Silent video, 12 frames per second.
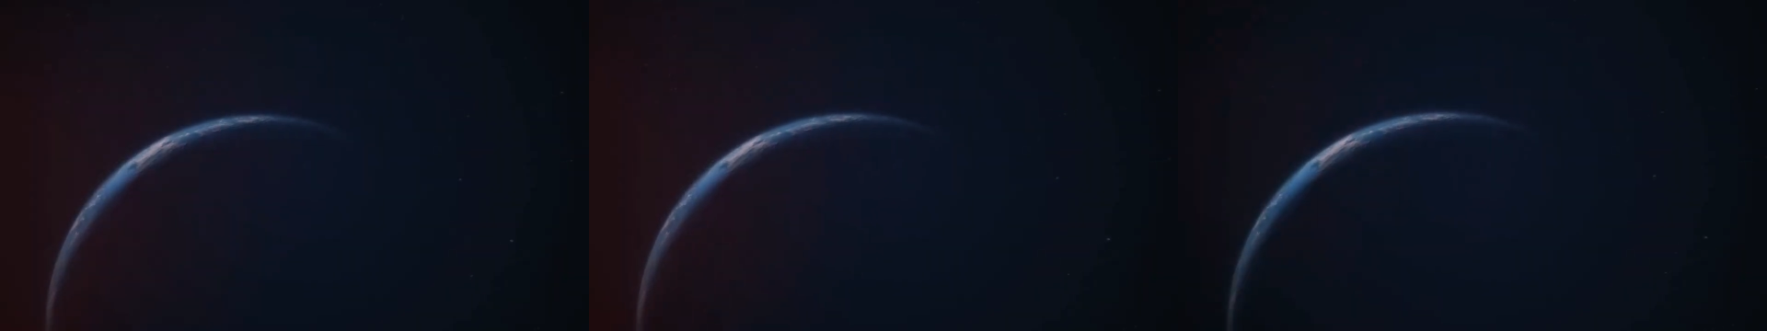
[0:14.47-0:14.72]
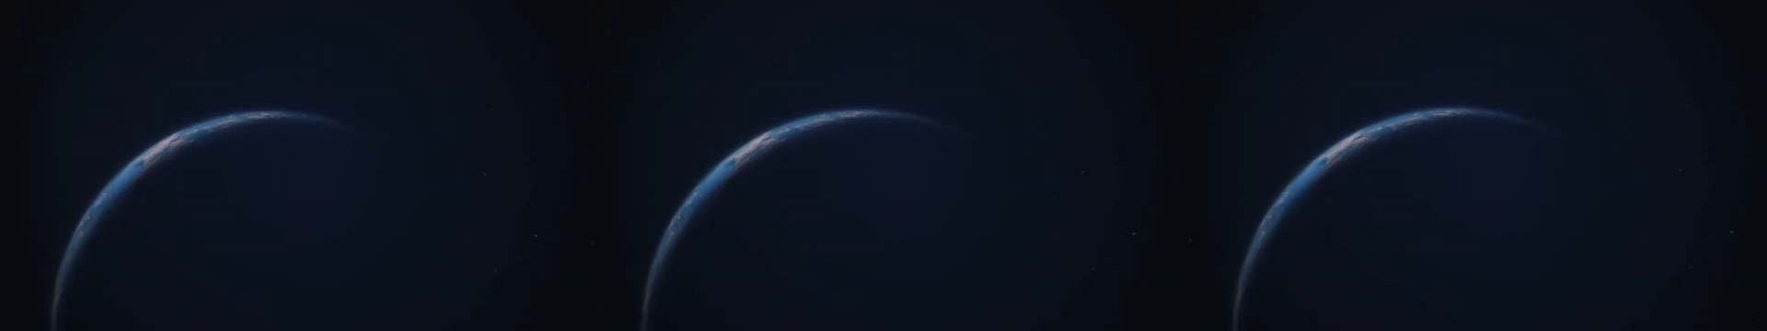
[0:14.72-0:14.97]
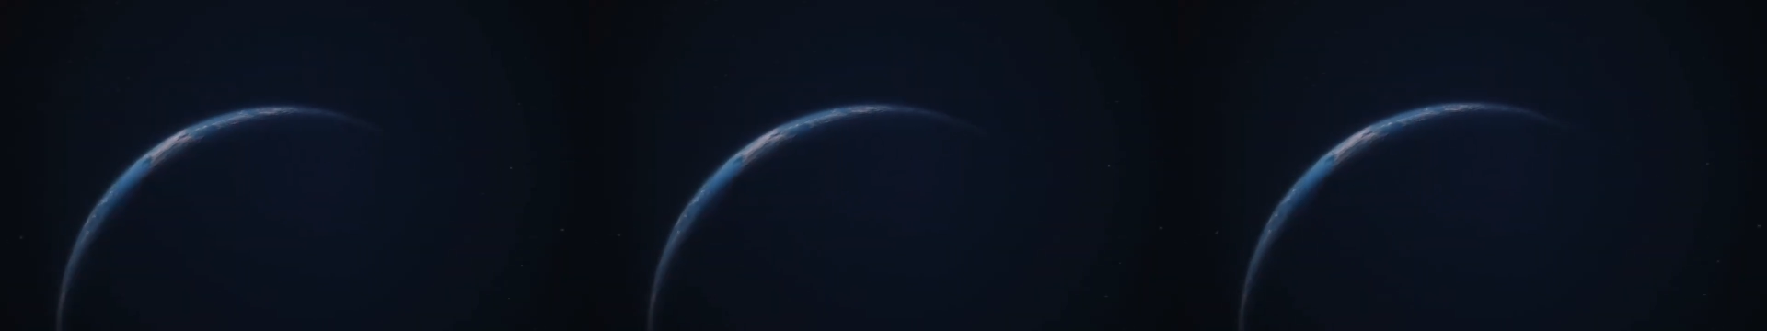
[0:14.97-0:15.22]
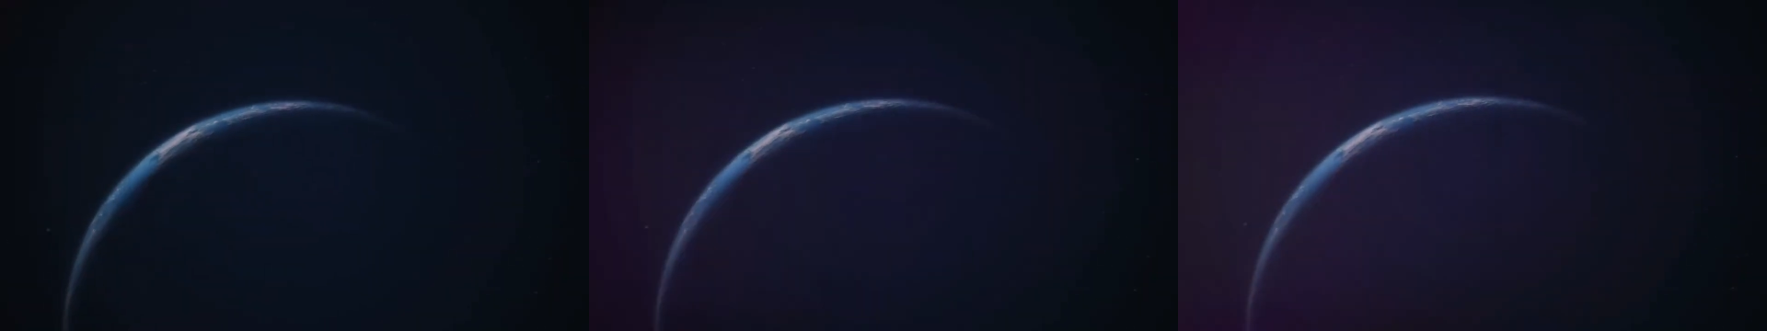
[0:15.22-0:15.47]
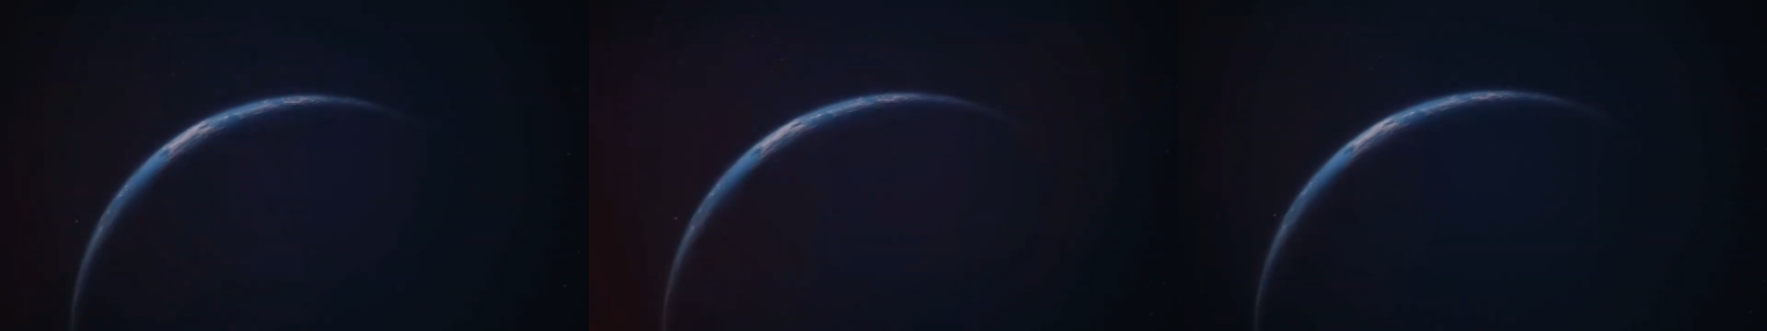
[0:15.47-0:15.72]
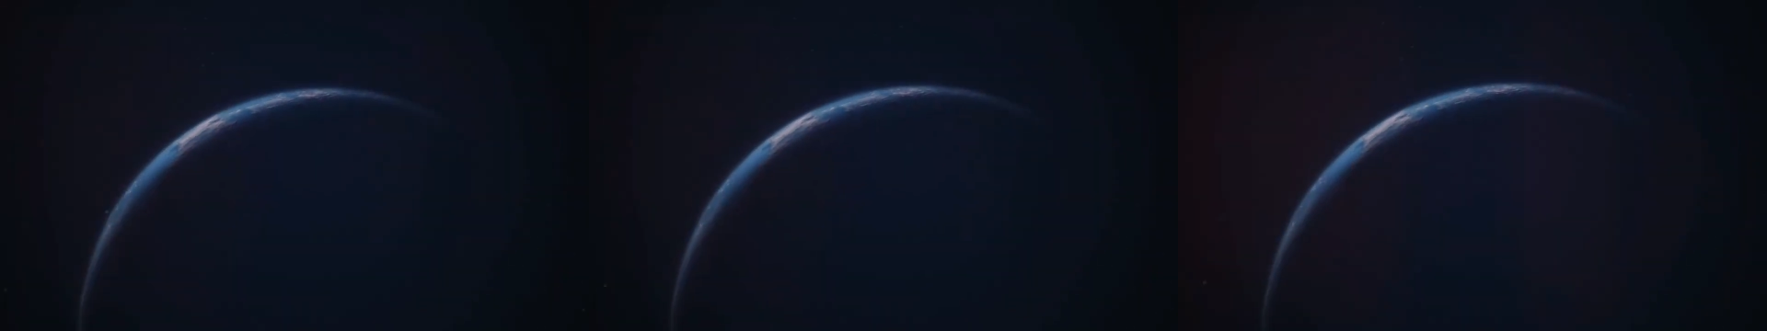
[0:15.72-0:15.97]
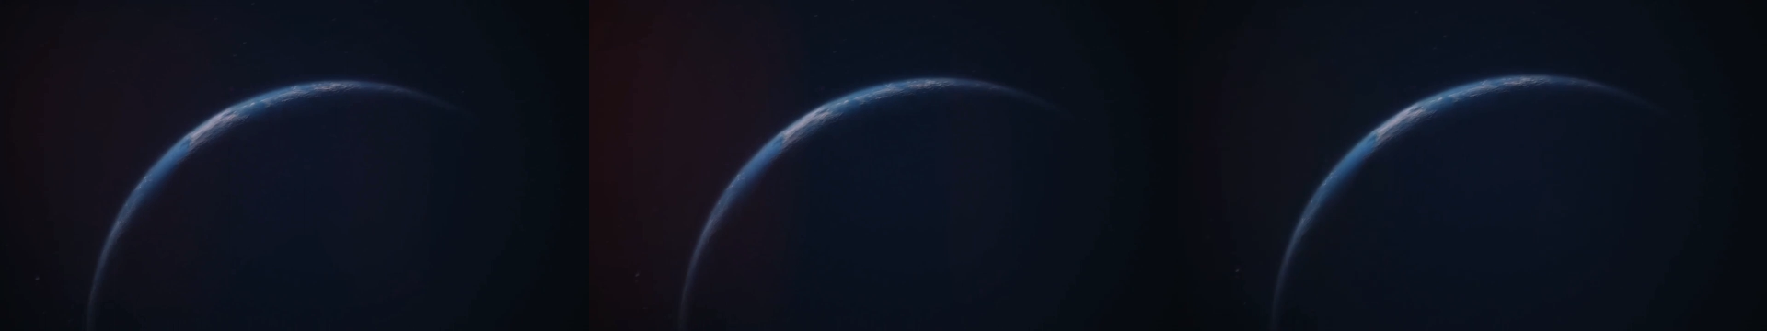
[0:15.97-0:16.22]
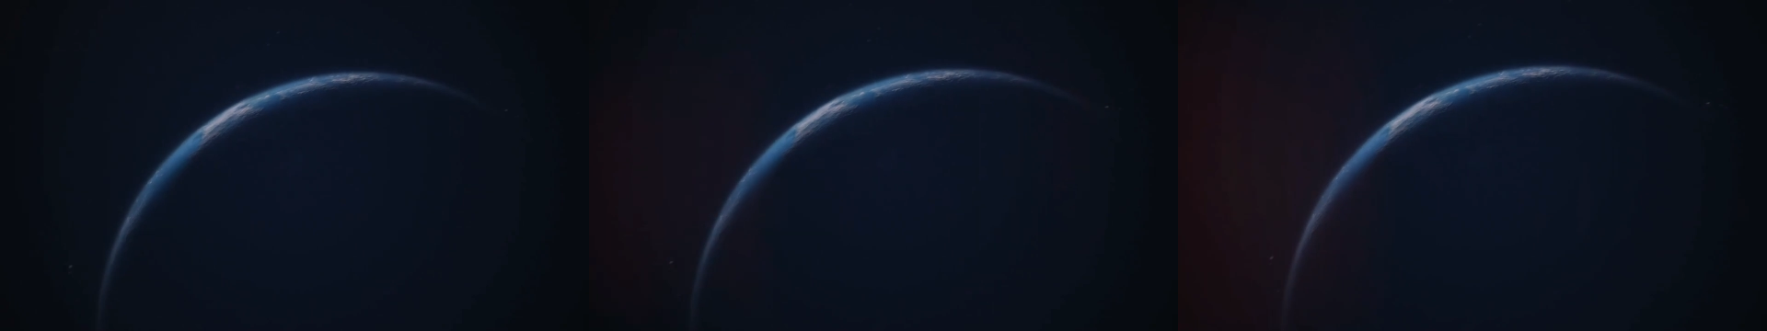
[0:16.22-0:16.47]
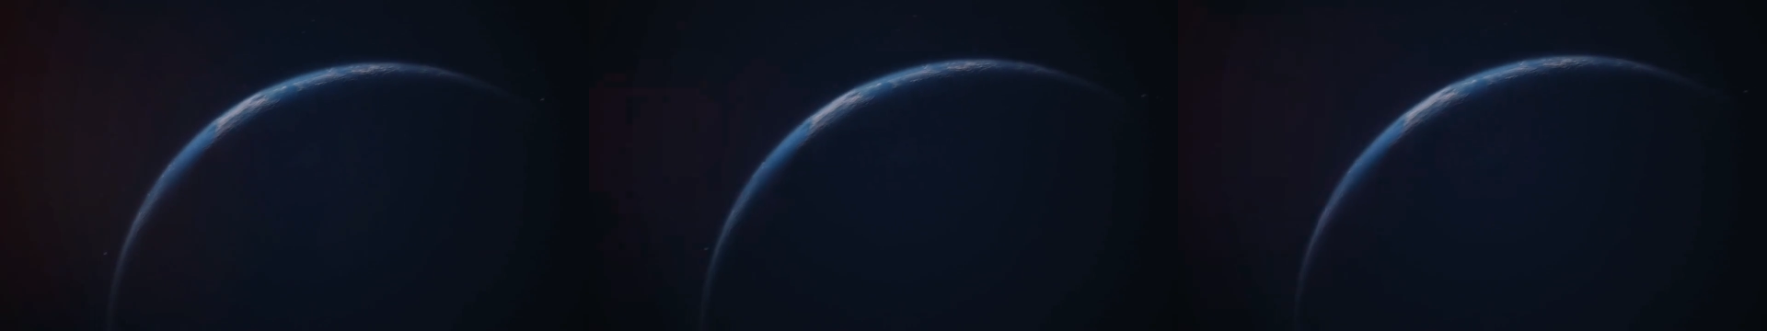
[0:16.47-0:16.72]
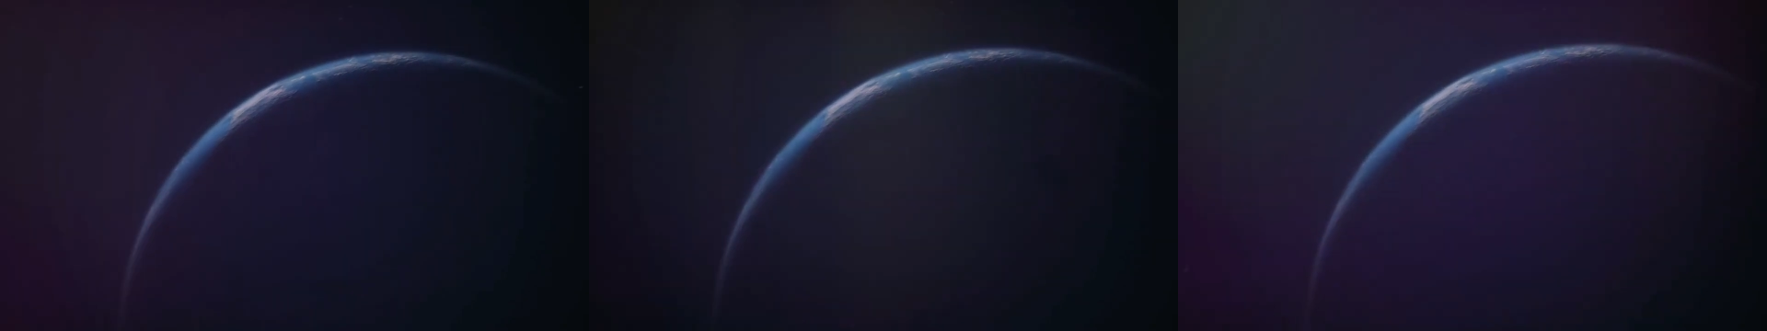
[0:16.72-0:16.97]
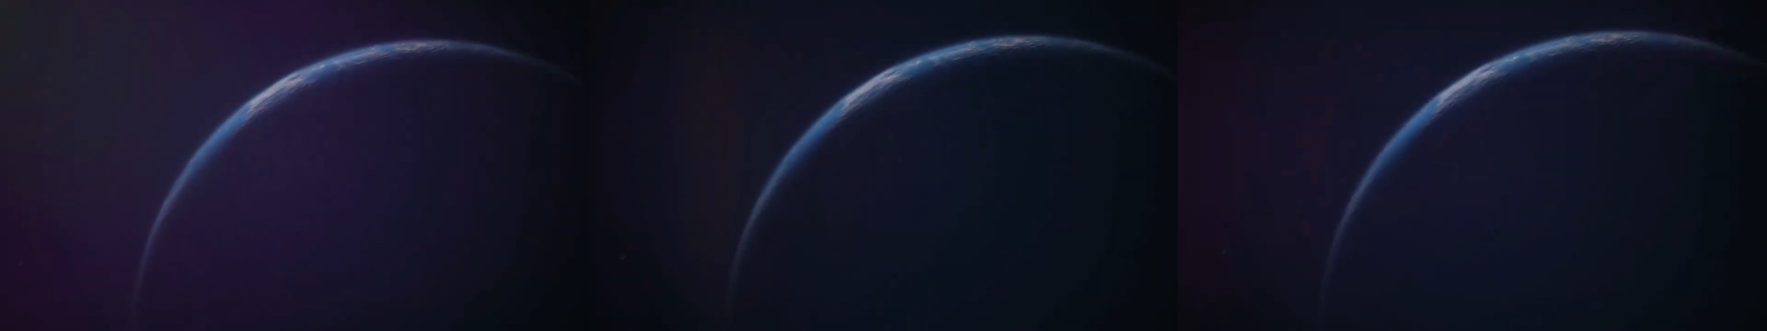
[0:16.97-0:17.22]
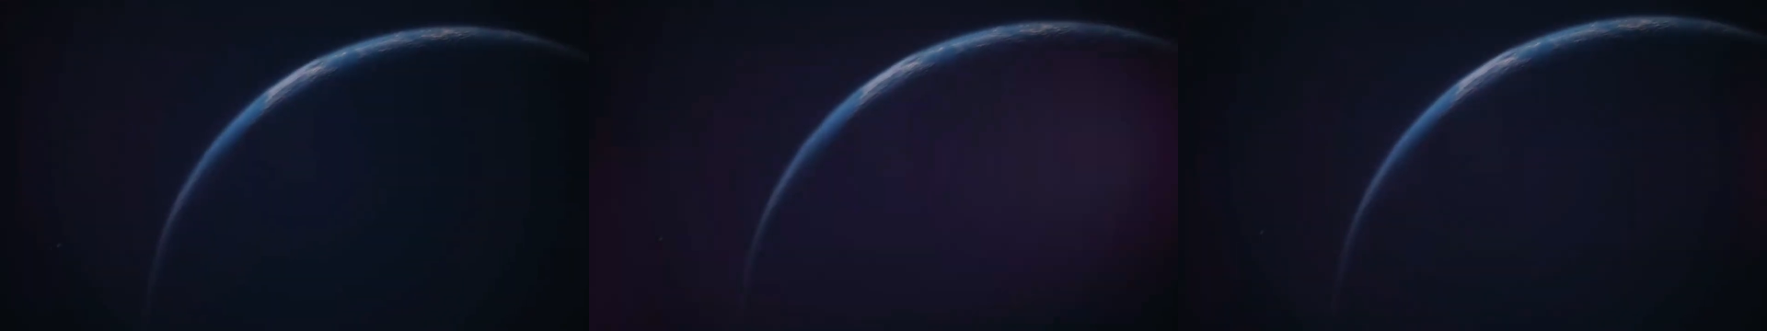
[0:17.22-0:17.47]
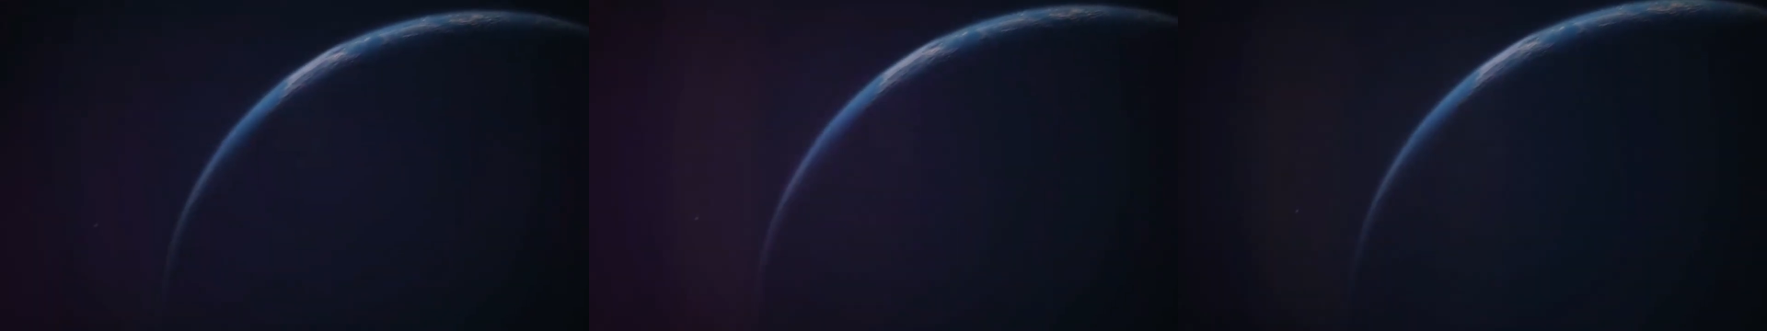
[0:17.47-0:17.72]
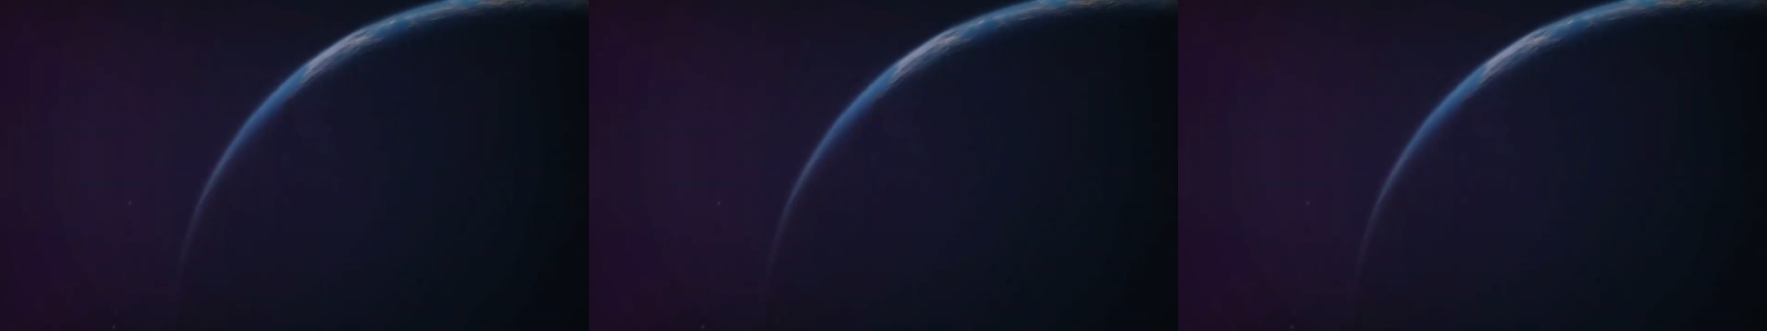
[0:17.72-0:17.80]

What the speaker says: No face is visible, so there are no lips to read.